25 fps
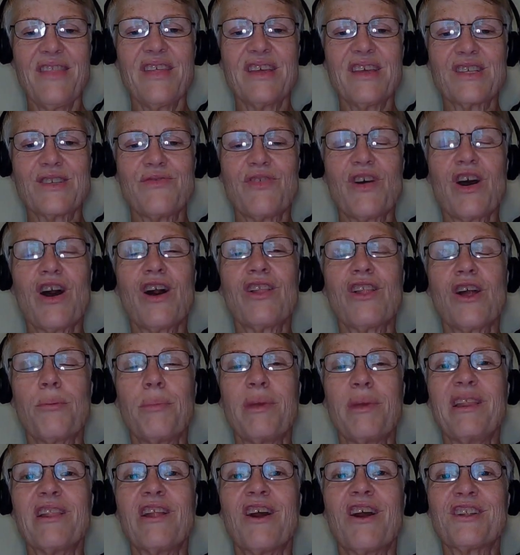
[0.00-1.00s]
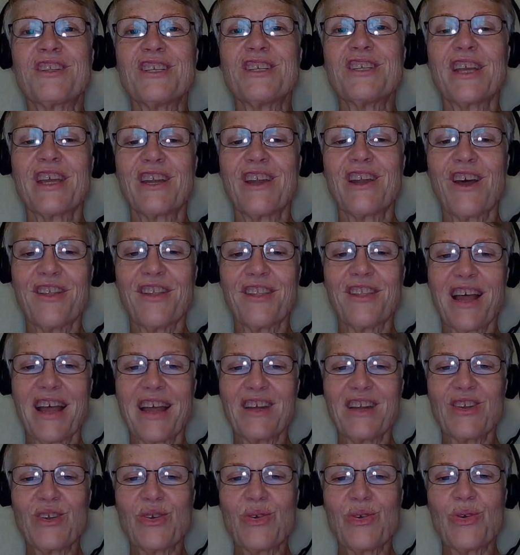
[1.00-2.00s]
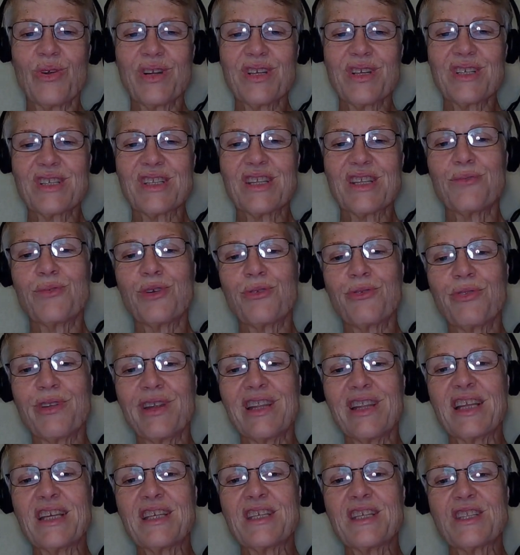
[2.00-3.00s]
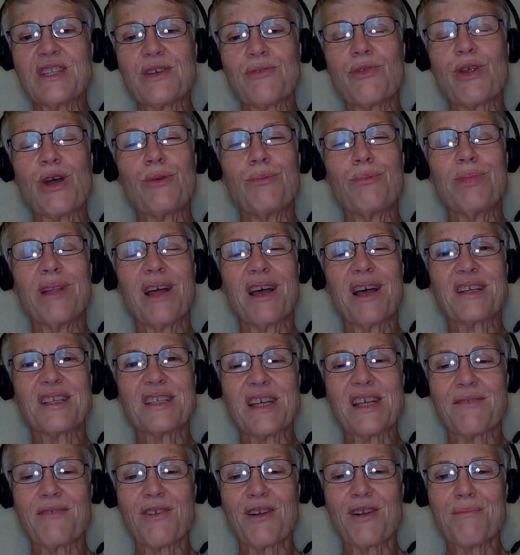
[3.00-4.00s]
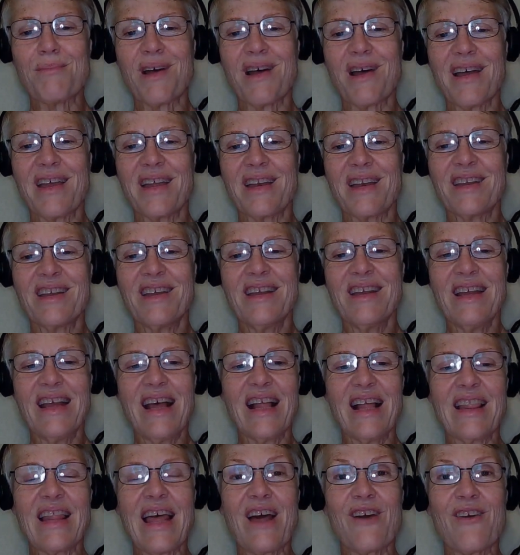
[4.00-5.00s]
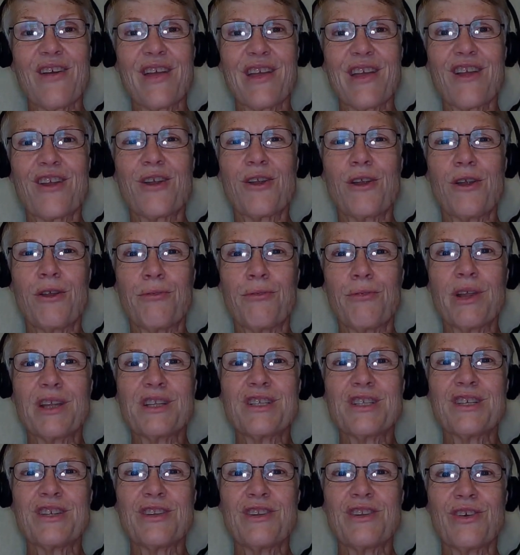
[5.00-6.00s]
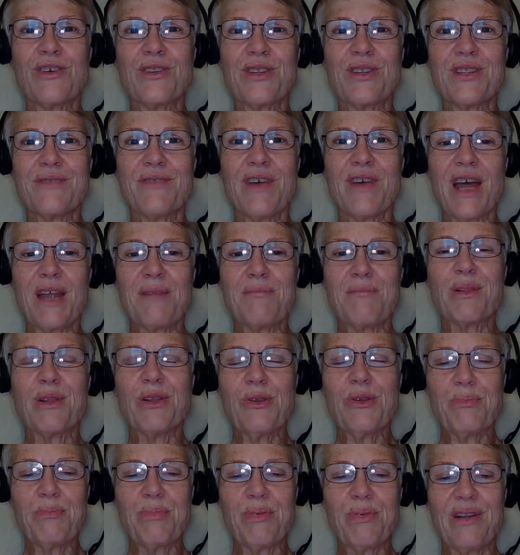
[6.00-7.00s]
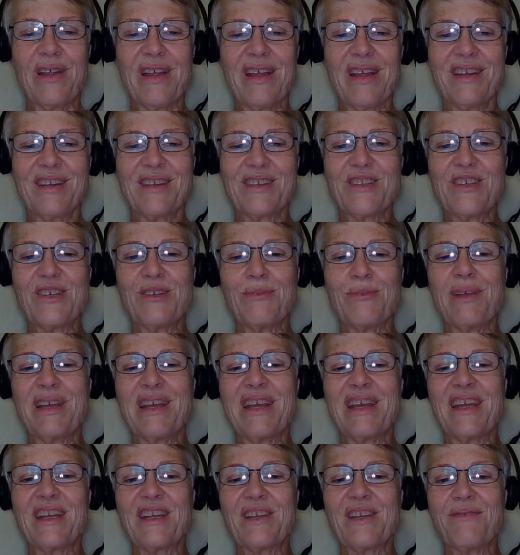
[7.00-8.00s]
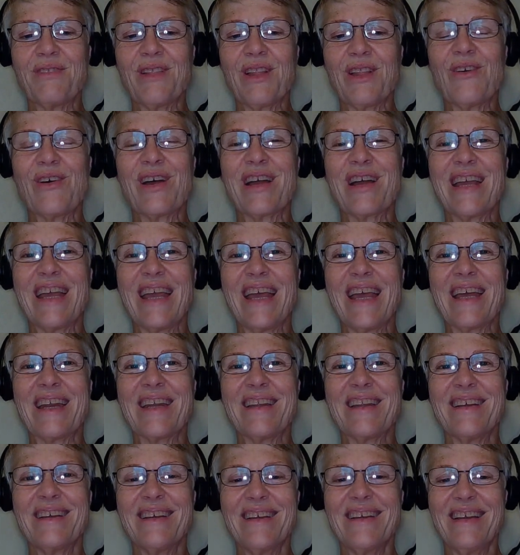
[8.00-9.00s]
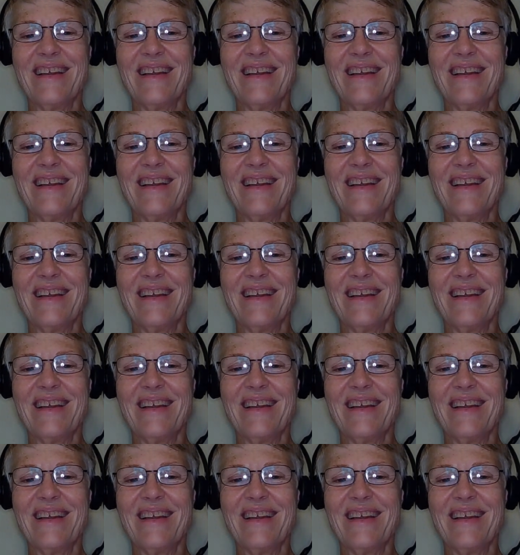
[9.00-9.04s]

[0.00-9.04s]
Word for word: This fall, I'll be launching an online course that will release the roadblocks of our mind, allowing our original divine blueprint to begin to flow again,